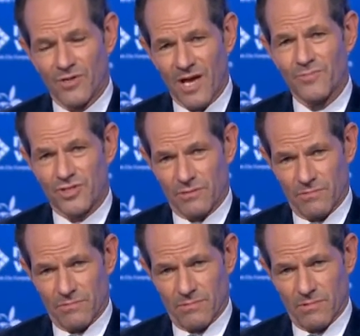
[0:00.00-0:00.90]
redemption.
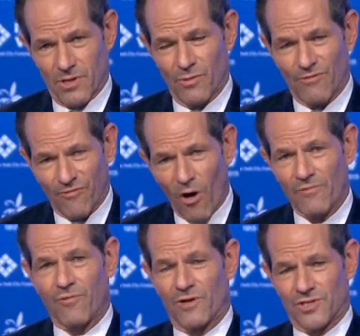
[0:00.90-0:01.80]
You have
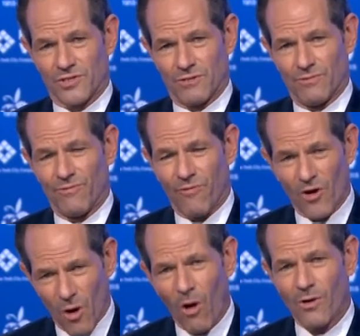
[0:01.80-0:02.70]
fought for us. You
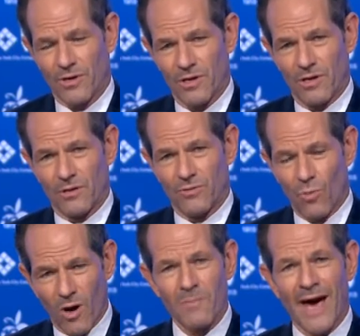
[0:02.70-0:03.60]
fought hard.
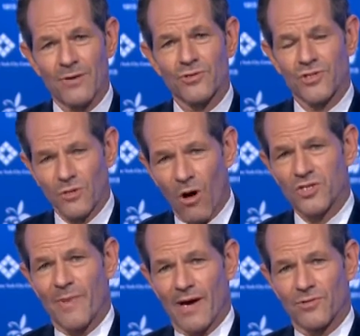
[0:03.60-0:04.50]
You won battles, you
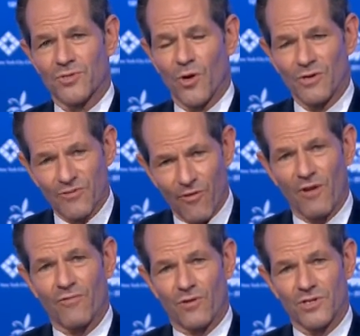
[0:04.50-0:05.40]
lost battles. We always
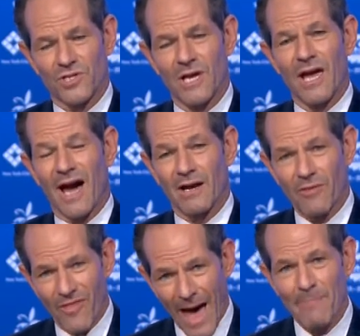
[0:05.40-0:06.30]
fought for us. And
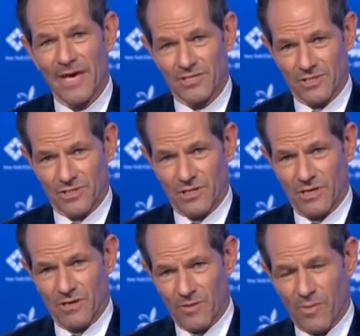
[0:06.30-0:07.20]
on that basis,
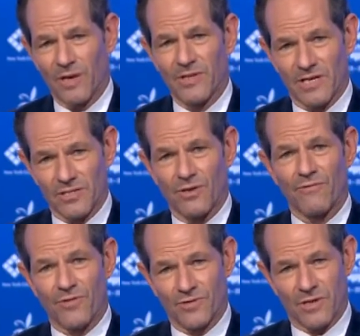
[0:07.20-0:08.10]
the public is
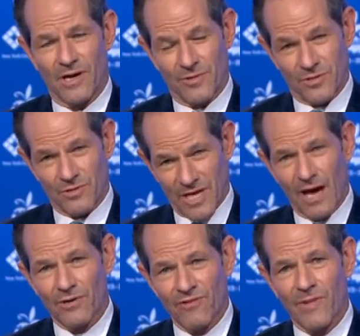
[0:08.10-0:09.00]
looking for the
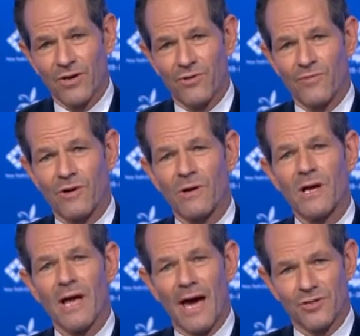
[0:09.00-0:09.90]
totality of my career
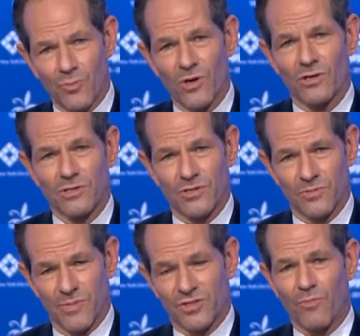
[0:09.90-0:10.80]
and is willing
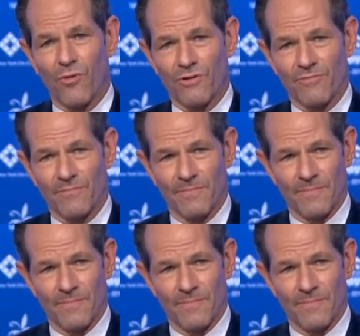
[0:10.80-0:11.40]
to be supportive.